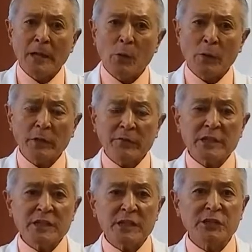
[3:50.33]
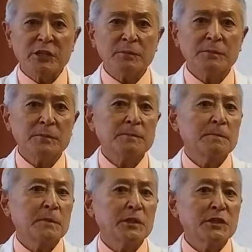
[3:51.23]
Now, one of these systems
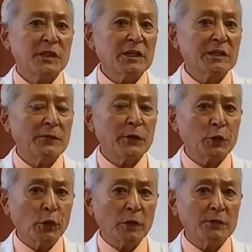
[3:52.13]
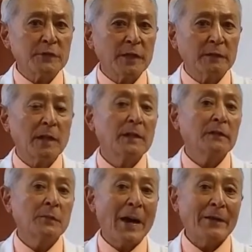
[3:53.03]
consists of the nerves that
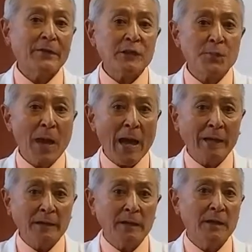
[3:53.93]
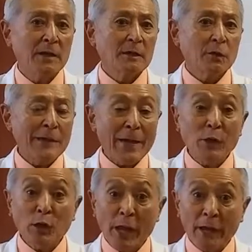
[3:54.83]
come out of the spine, go
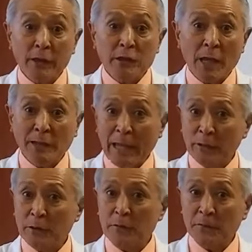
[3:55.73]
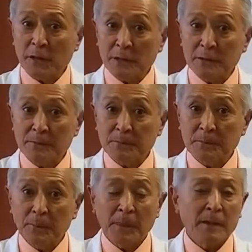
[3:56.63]
down the legs, and end in the feet.
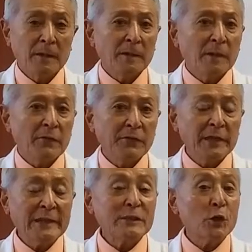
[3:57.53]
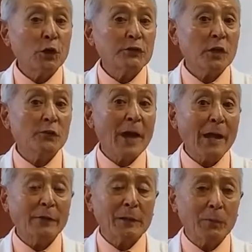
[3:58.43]
If these nerves are
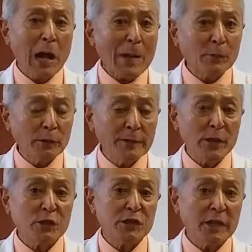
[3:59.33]
firing properly, their